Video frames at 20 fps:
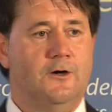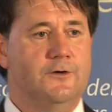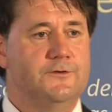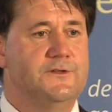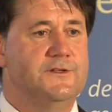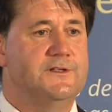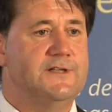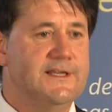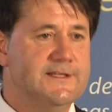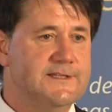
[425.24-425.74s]

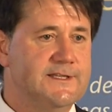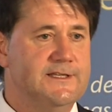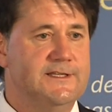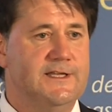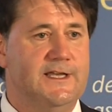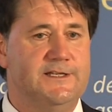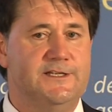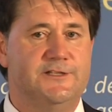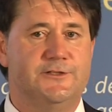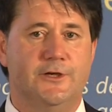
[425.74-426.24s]
under the
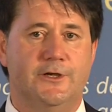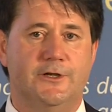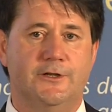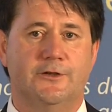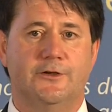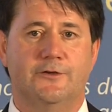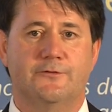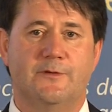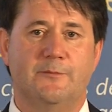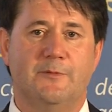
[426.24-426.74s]
1990 Town
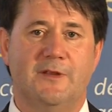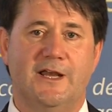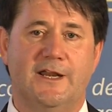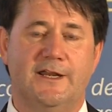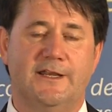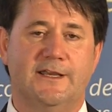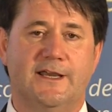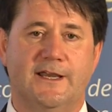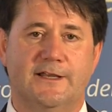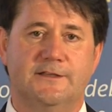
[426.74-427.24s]
and Country
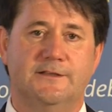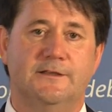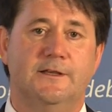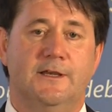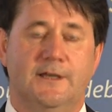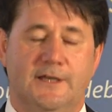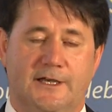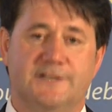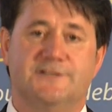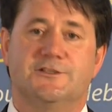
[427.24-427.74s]
Planning Act
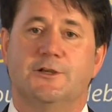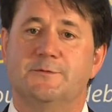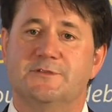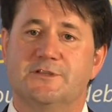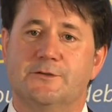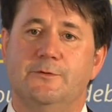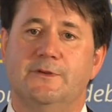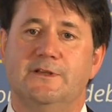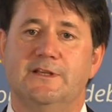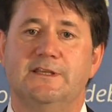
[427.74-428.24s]
and
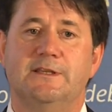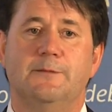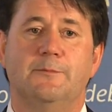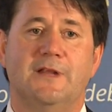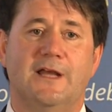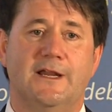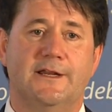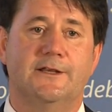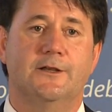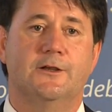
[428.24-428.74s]
subsequently the
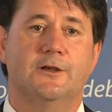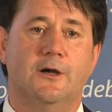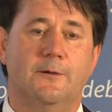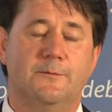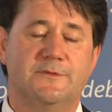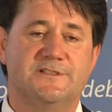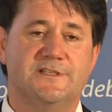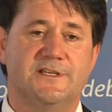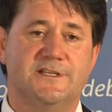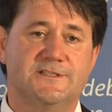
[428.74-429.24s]
Planning and
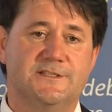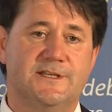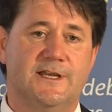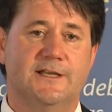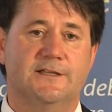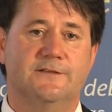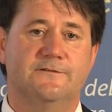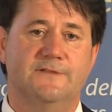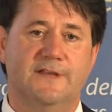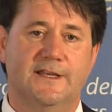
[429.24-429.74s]
Compensation
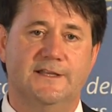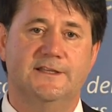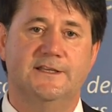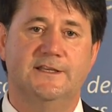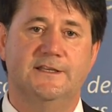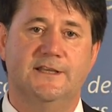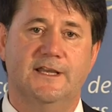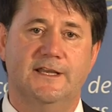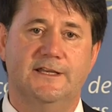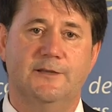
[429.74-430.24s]
Act of
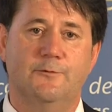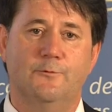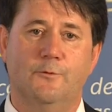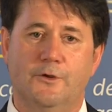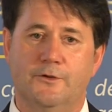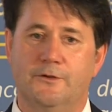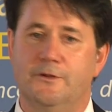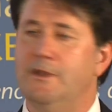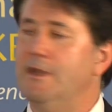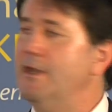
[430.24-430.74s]

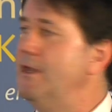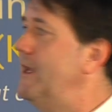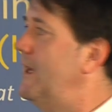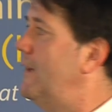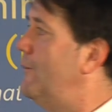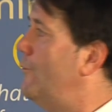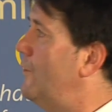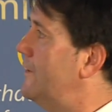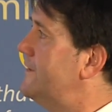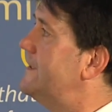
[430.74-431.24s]
1991.
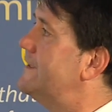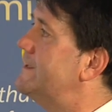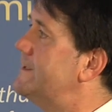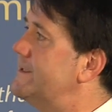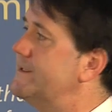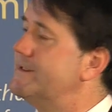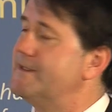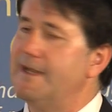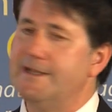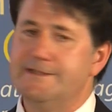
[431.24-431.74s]
And what they
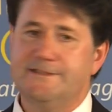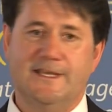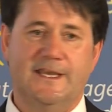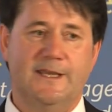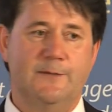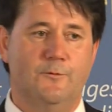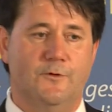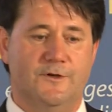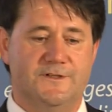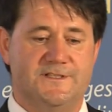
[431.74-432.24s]
did at that
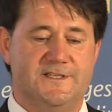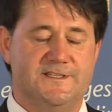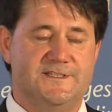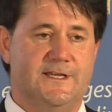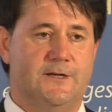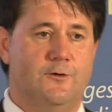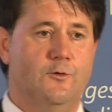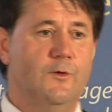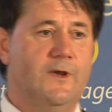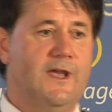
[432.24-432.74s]
time was they
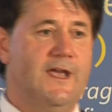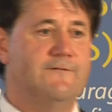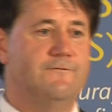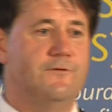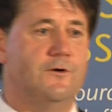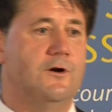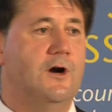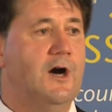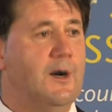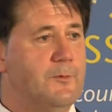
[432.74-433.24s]
said, okay,
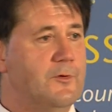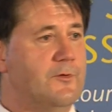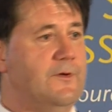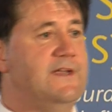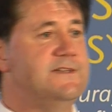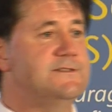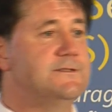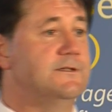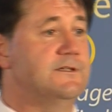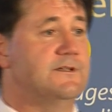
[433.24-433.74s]
for
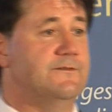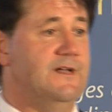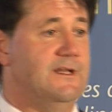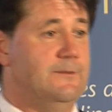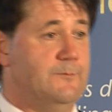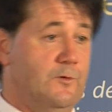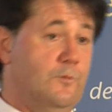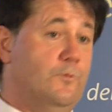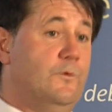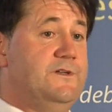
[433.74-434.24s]
operational
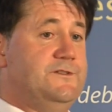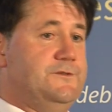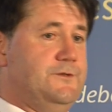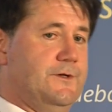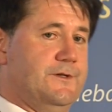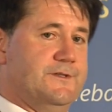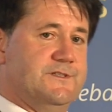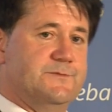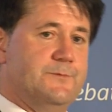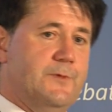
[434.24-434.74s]
development, which
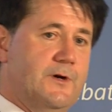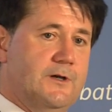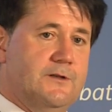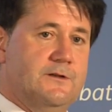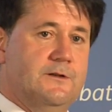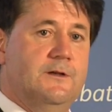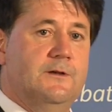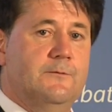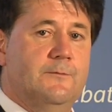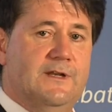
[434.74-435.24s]
you can
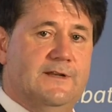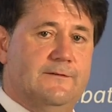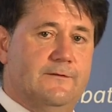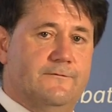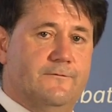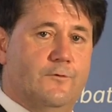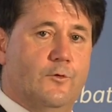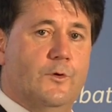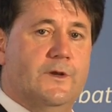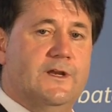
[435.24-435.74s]
spot, we'll have
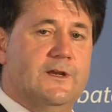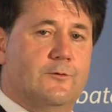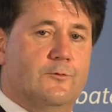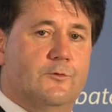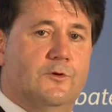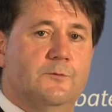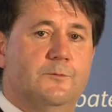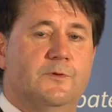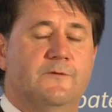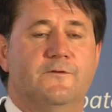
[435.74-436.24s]
a four-year
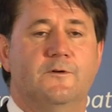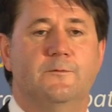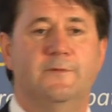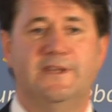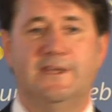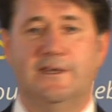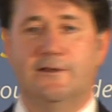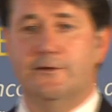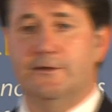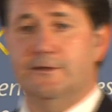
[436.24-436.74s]
rule, but for
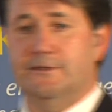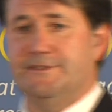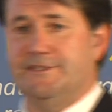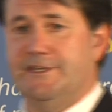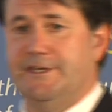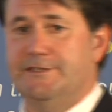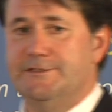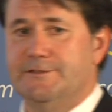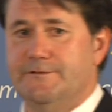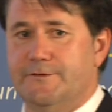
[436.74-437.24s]
material
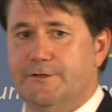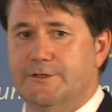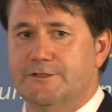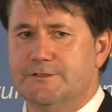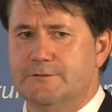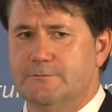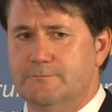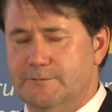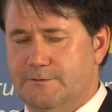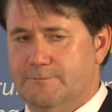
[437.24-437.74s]
change of
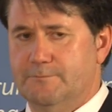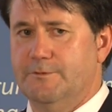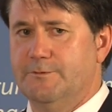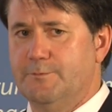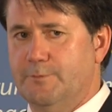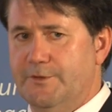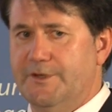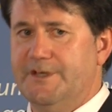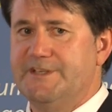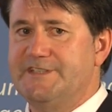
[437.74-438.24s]
use,
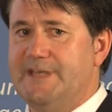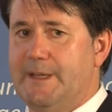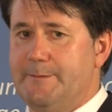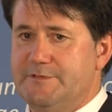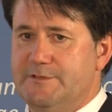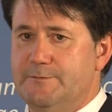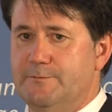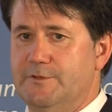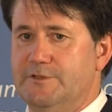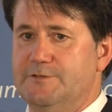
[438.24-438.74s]
with one
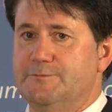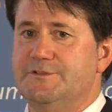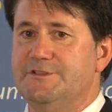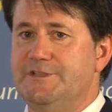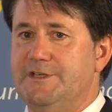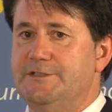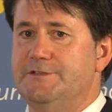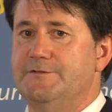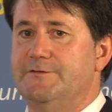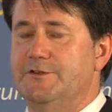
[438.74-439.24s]
exception, which was
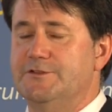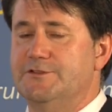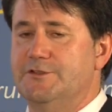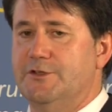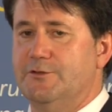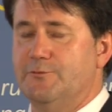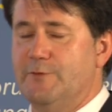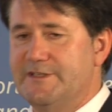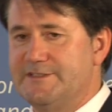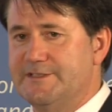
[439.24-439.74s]
change of use to
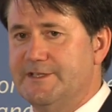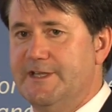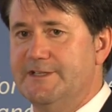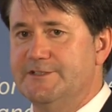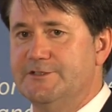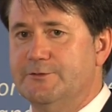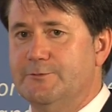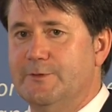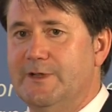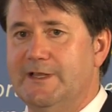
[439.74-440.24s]
a
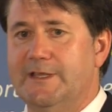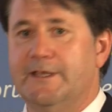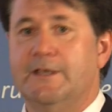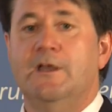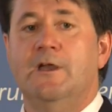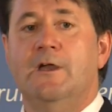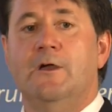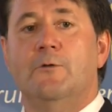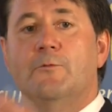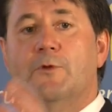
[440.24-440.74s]
residential dwelling,
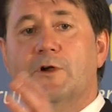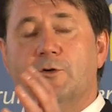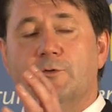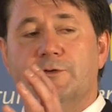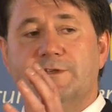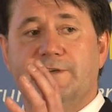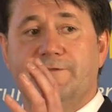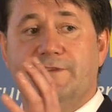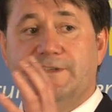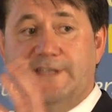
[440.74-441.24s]
we're
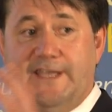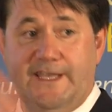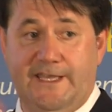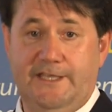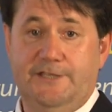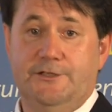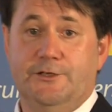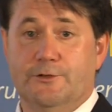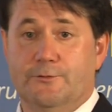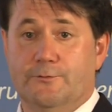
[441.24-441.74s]
going to have a
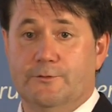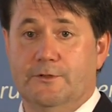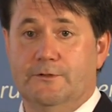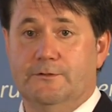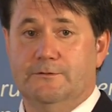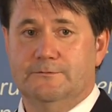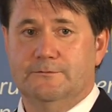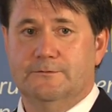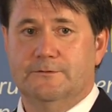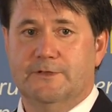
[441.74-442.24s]
10-year rule.
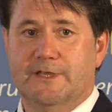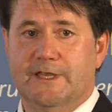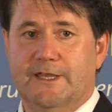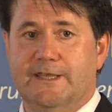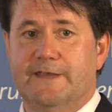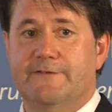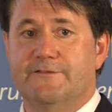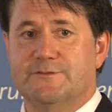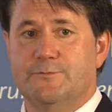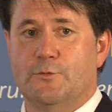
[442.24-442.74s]
Okay,
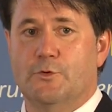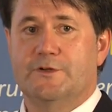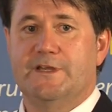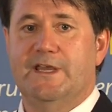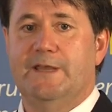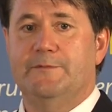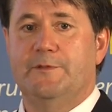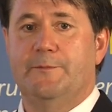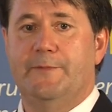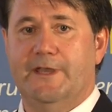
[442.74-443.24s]
give us more
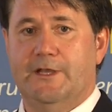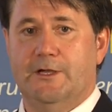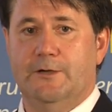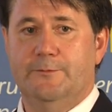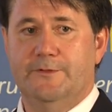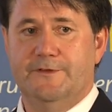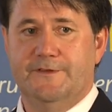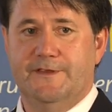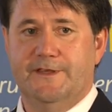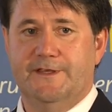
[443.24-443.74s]
time to pick
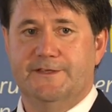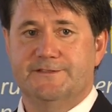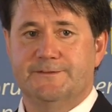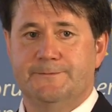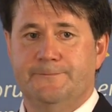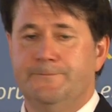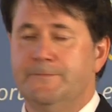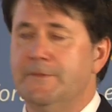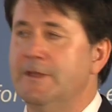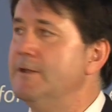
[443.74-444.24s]
up on things.
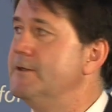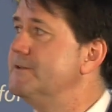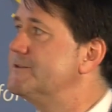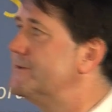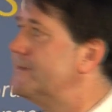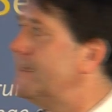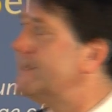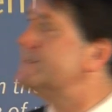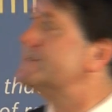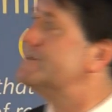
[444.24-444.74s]

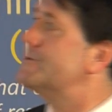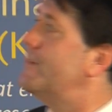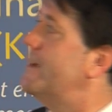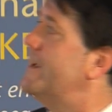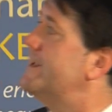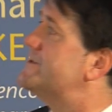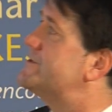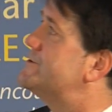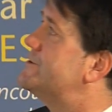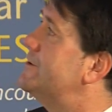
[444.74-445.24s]
So that's the
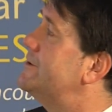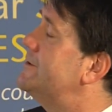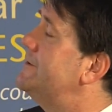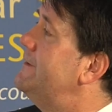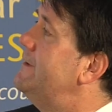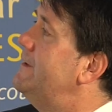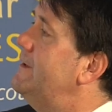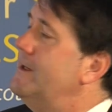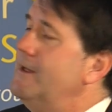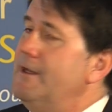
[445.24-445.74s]
way it stood.
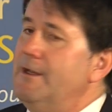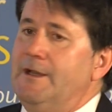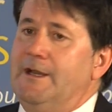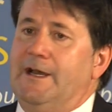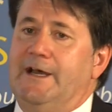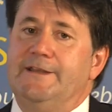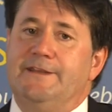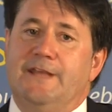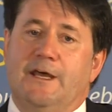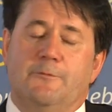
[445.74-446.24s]

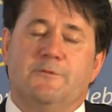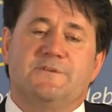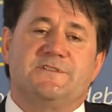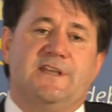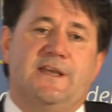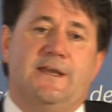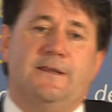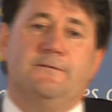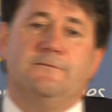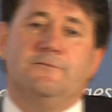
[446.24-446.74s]
And that was
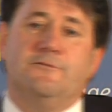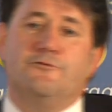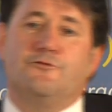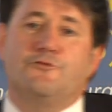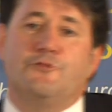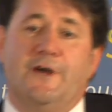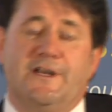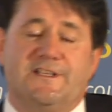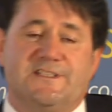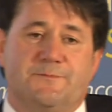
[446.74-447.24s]
then
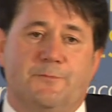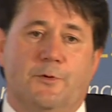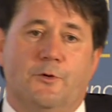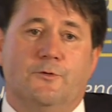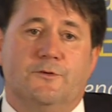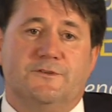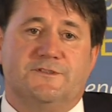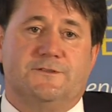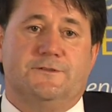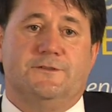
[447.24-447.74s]

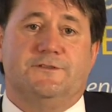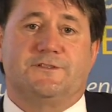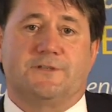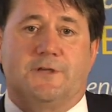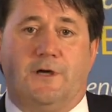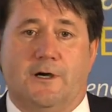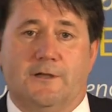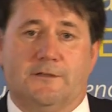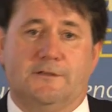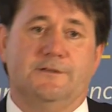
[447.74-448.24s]
transposed to
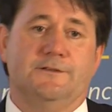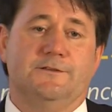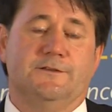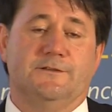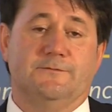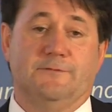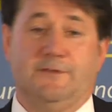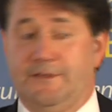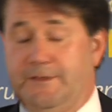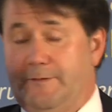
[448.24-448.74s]

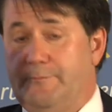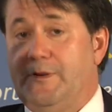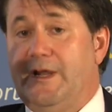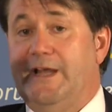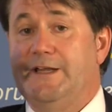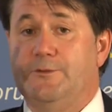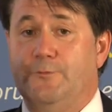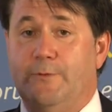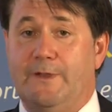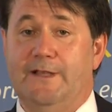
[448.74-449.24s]
Scotland, well, it
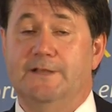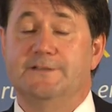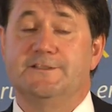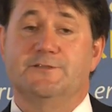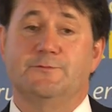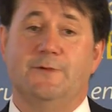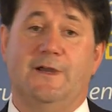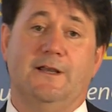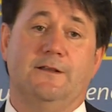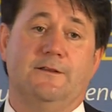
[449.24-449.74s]
applied to Wales
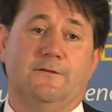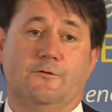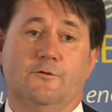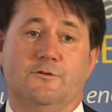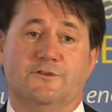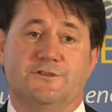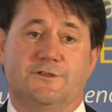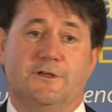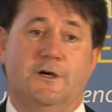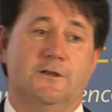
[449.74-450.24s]
as well, and of
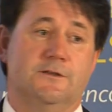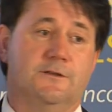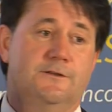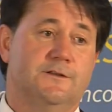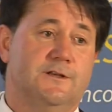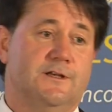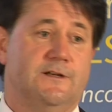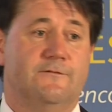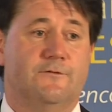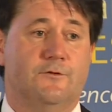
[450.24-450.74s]
course
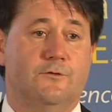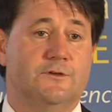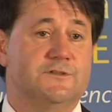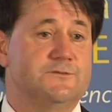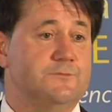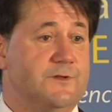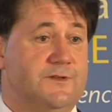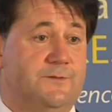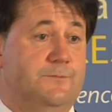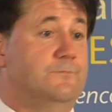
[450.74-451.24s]
Scotland. And of
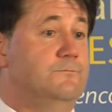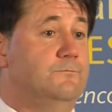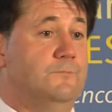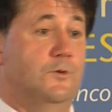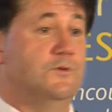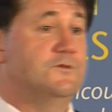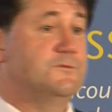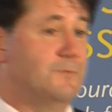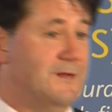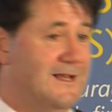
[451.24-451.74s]
course, with
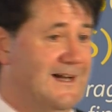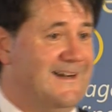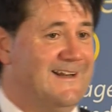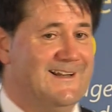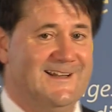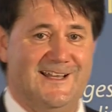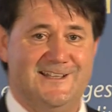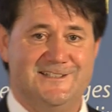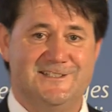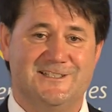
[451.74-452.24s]
most
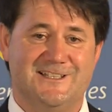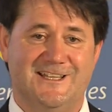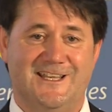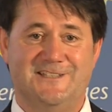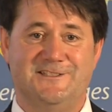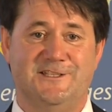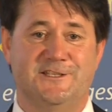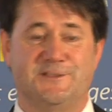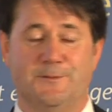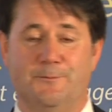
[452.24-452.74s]
planning
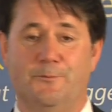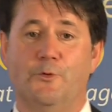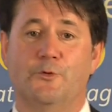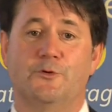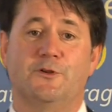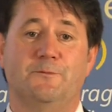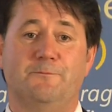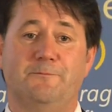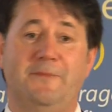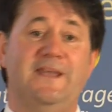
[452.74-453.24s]
legislation, it's
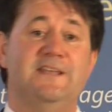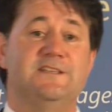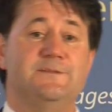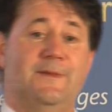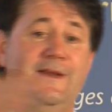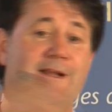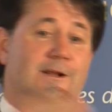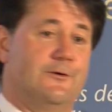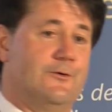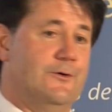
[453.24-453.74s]
imported
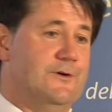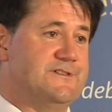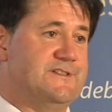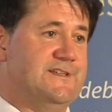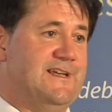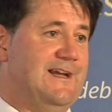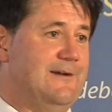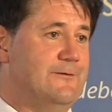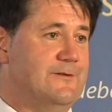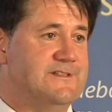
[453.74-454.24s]
piecemeal across
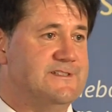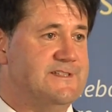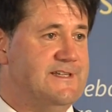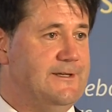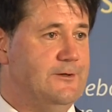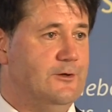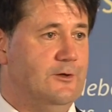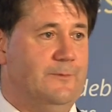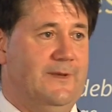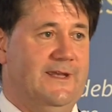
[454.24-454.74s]
the Irish
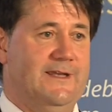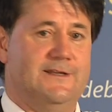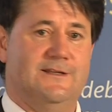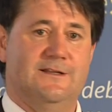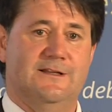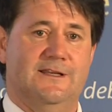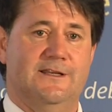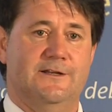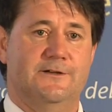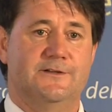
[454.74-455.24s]
Sea, albeit
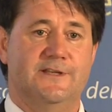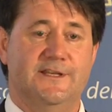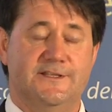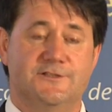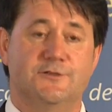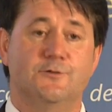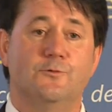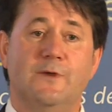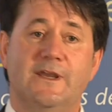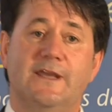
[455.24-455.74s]
at a later
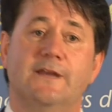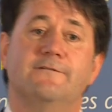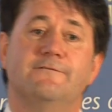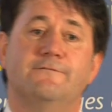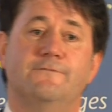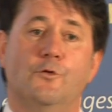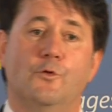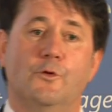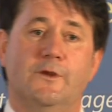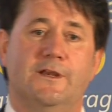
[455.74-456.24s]
date. So we had a
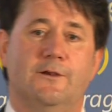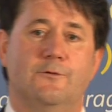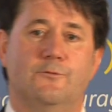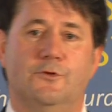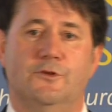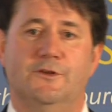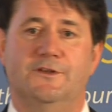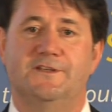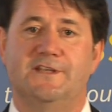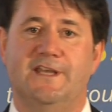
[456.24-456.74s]
four year
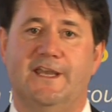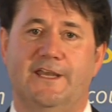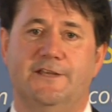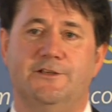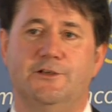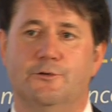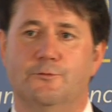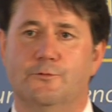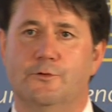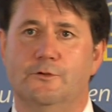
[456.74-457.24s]
rule and 10
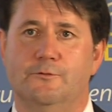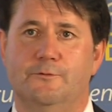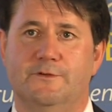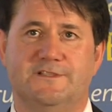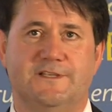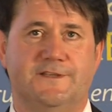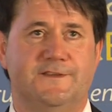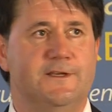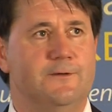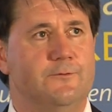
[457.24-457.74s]
year rule,
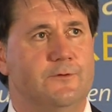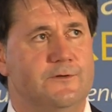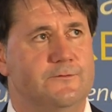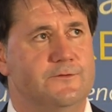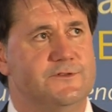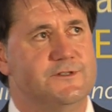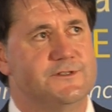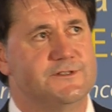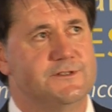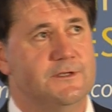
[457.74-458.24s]
which I think were
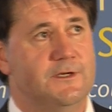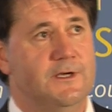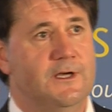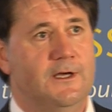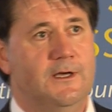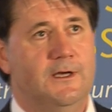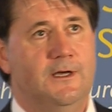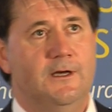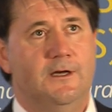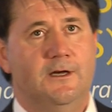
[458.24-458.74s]
introduced
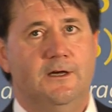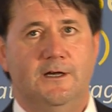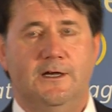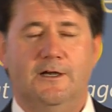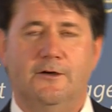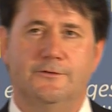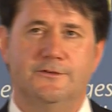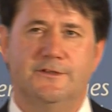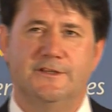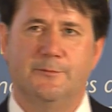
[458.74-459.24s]

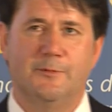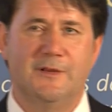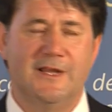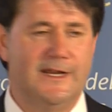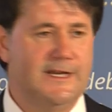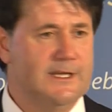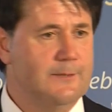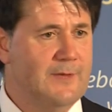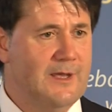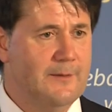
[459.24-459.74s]
under the
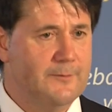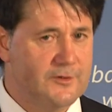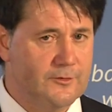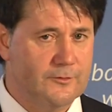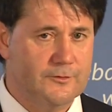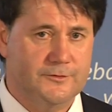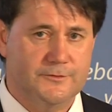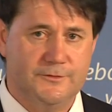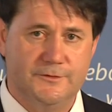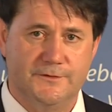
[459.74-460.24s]
Planning Amendment
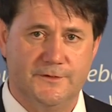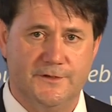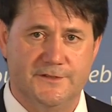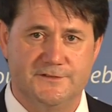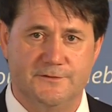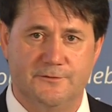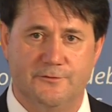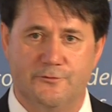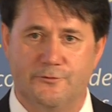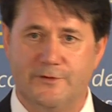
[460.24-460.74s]
Order
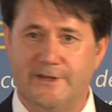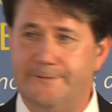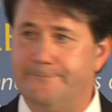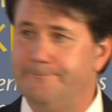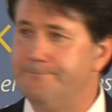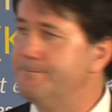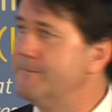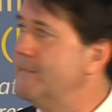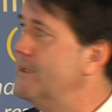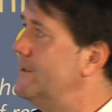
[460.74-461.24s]
2003. So
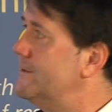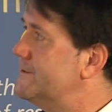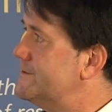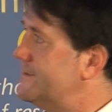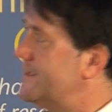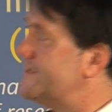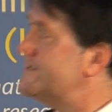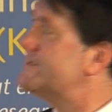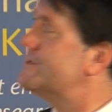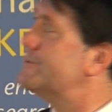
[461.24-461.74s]

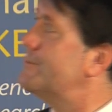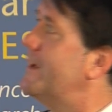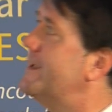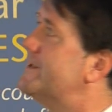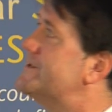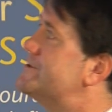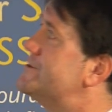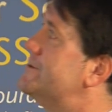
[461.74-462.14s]
that's the way it